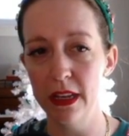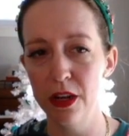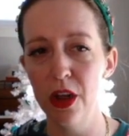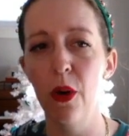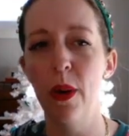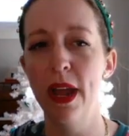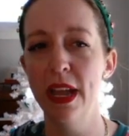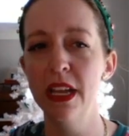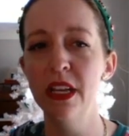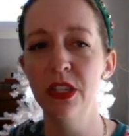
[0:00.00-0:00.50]

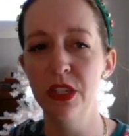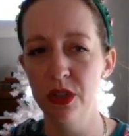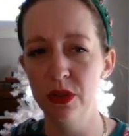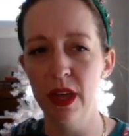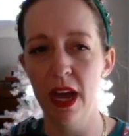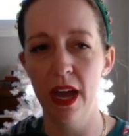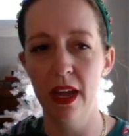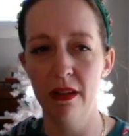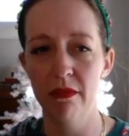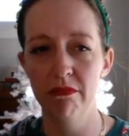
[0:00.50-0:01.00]
no, I can do
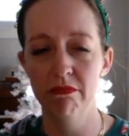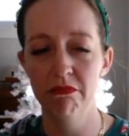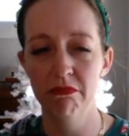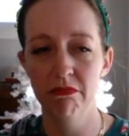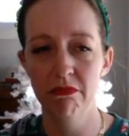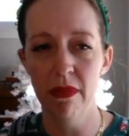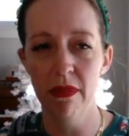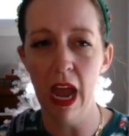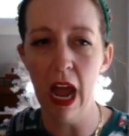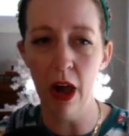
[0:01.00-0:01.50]
that
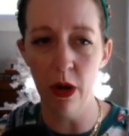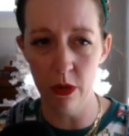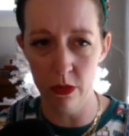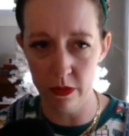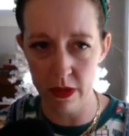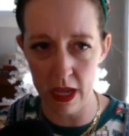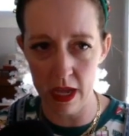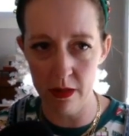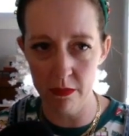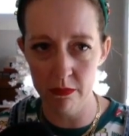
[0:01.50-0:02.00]
out of
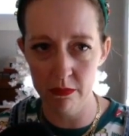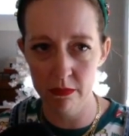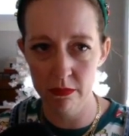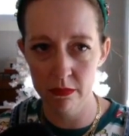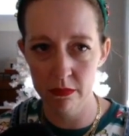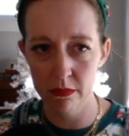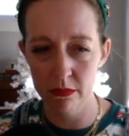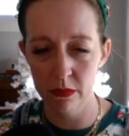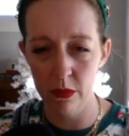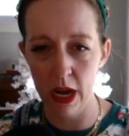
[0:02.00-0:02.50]
game,
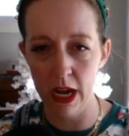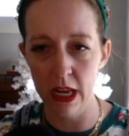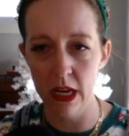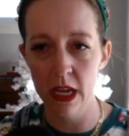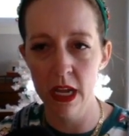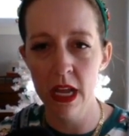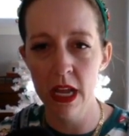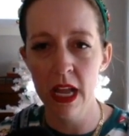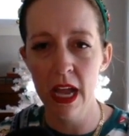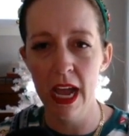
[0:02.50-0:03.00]

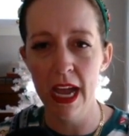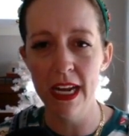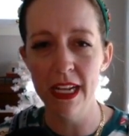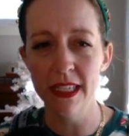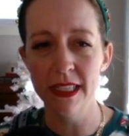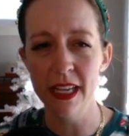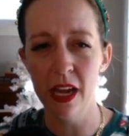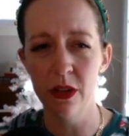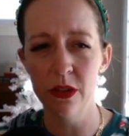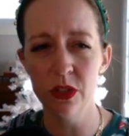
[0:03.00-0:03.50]
right? And
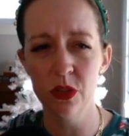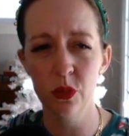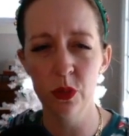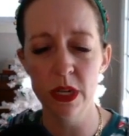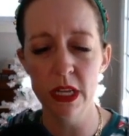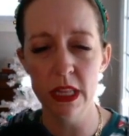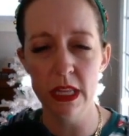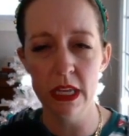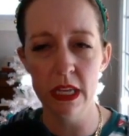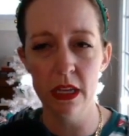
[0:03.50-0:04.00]
it sounds
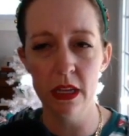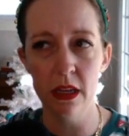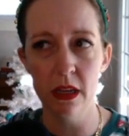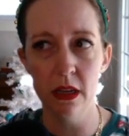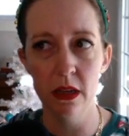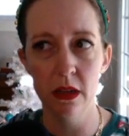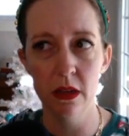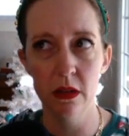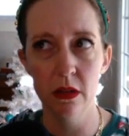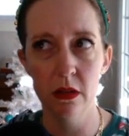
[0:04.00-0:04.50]

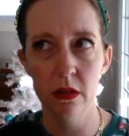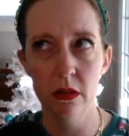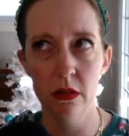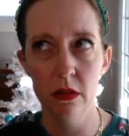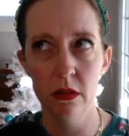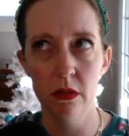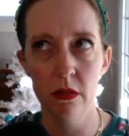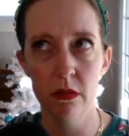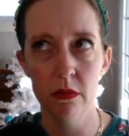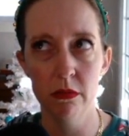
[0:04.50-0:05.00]
really
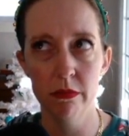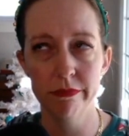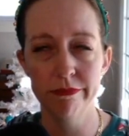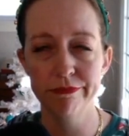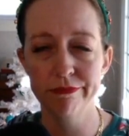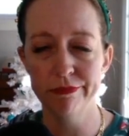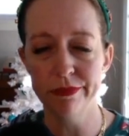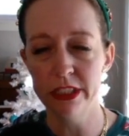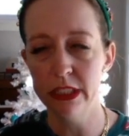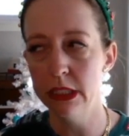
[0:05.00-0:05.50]

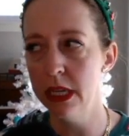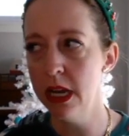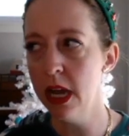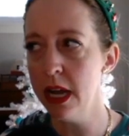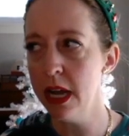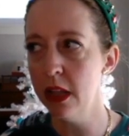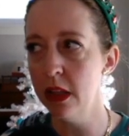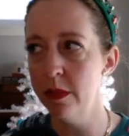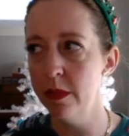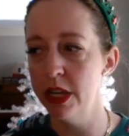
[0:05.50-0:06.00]

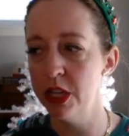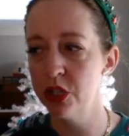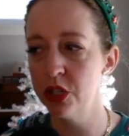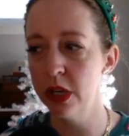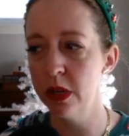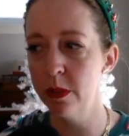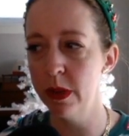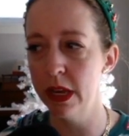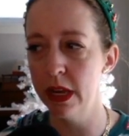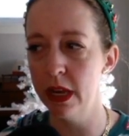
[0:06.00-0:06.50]
not
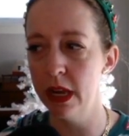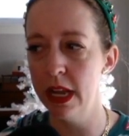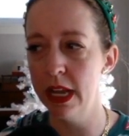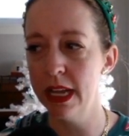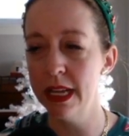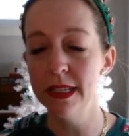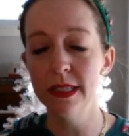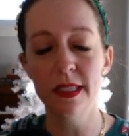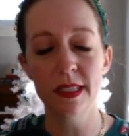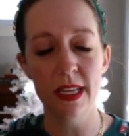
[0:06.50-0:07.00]
elementary, but it
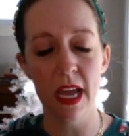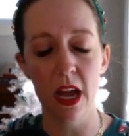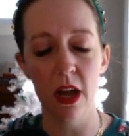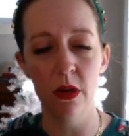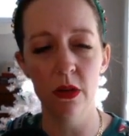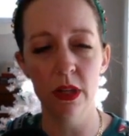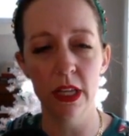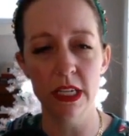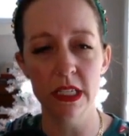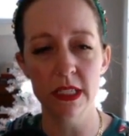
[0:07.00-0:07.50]
can
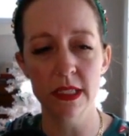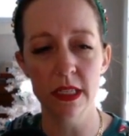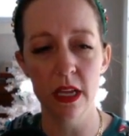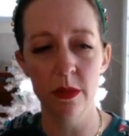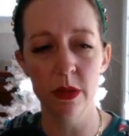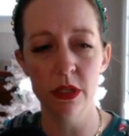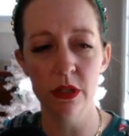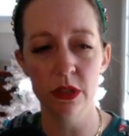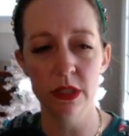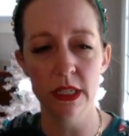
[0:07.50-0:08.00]
sound like, to some
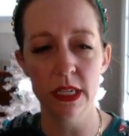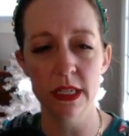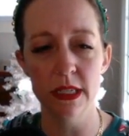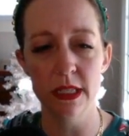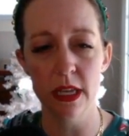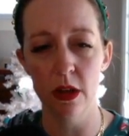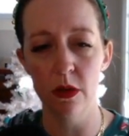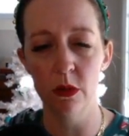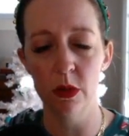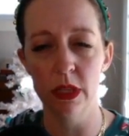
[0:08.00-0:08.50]
adults, it can
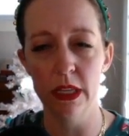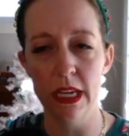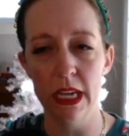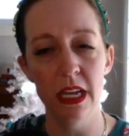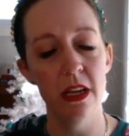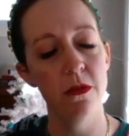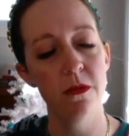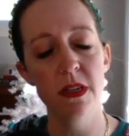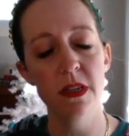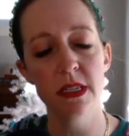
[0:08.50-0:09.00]
sound really
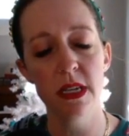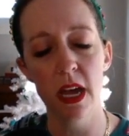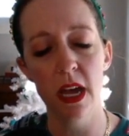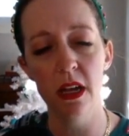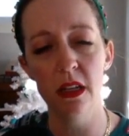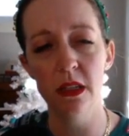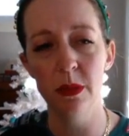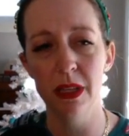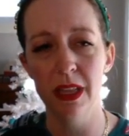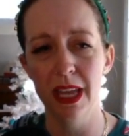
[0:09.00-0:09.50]

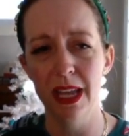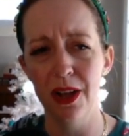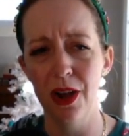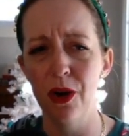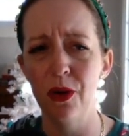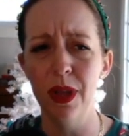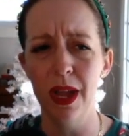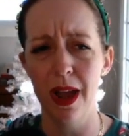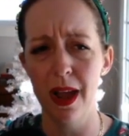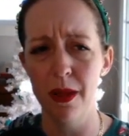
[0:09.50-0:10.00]
infantile to be like,
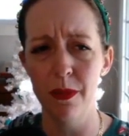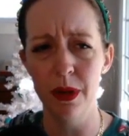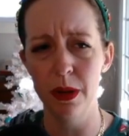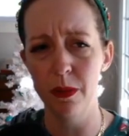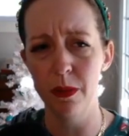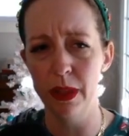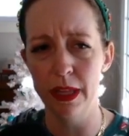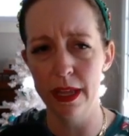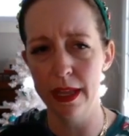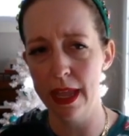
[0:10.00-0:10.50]
oh yeah, I'm going to
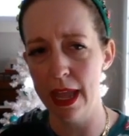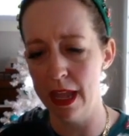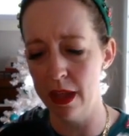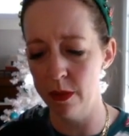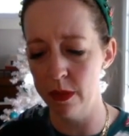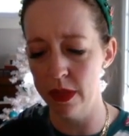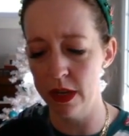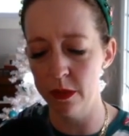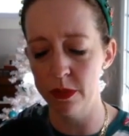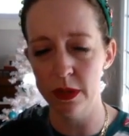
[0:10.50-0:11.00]
play a
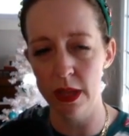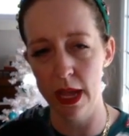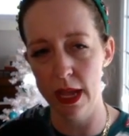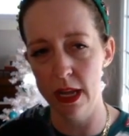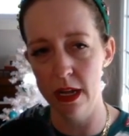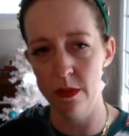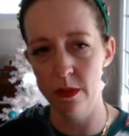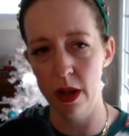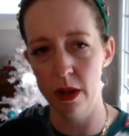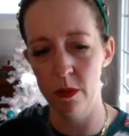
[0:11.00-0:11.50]
game and then apply
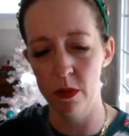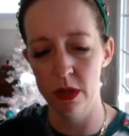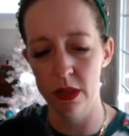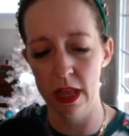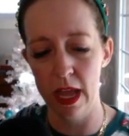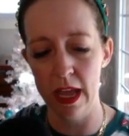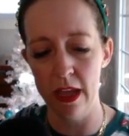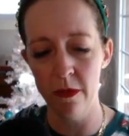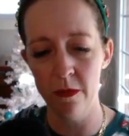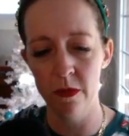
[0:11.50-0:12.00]
it in my real
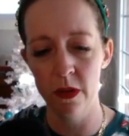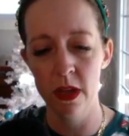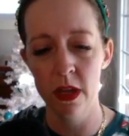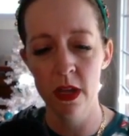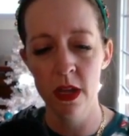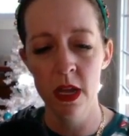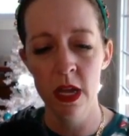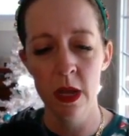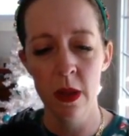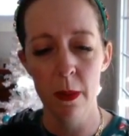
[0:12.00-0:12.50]
life.
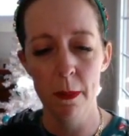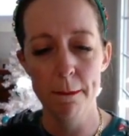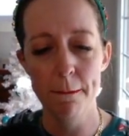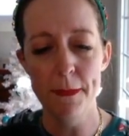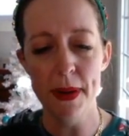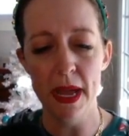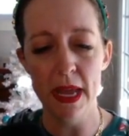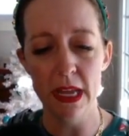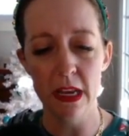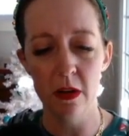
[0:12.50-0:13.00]

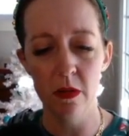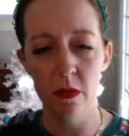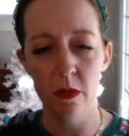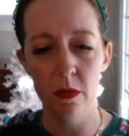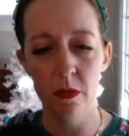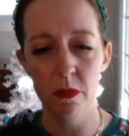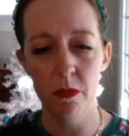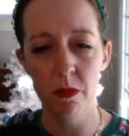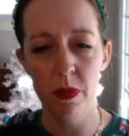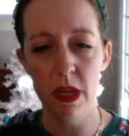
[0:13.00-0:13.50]
But
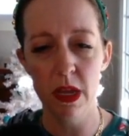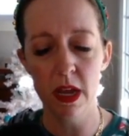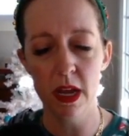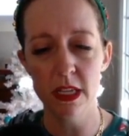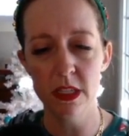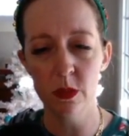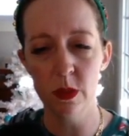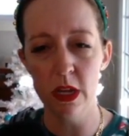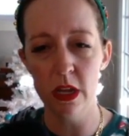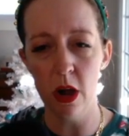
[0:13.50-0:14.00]

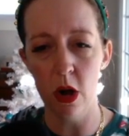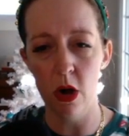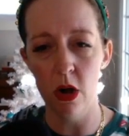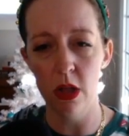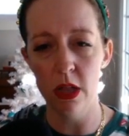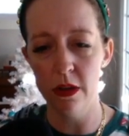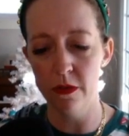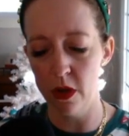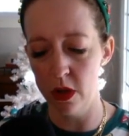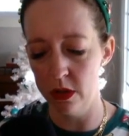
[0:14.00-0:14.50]
because we
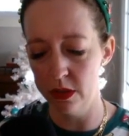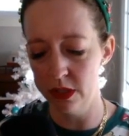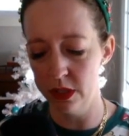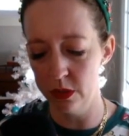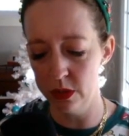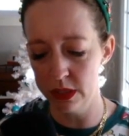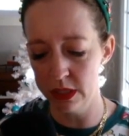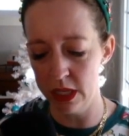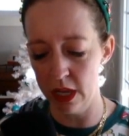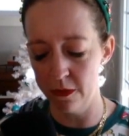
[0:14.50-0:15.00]
all have also
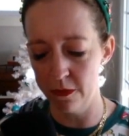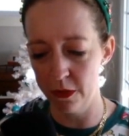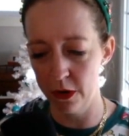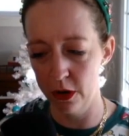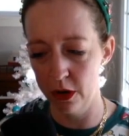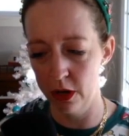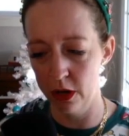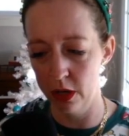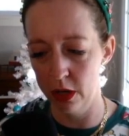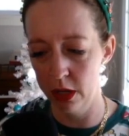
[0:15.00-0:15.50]

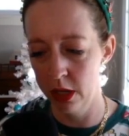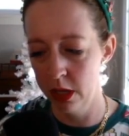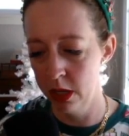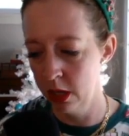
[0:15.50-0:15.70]
suffered,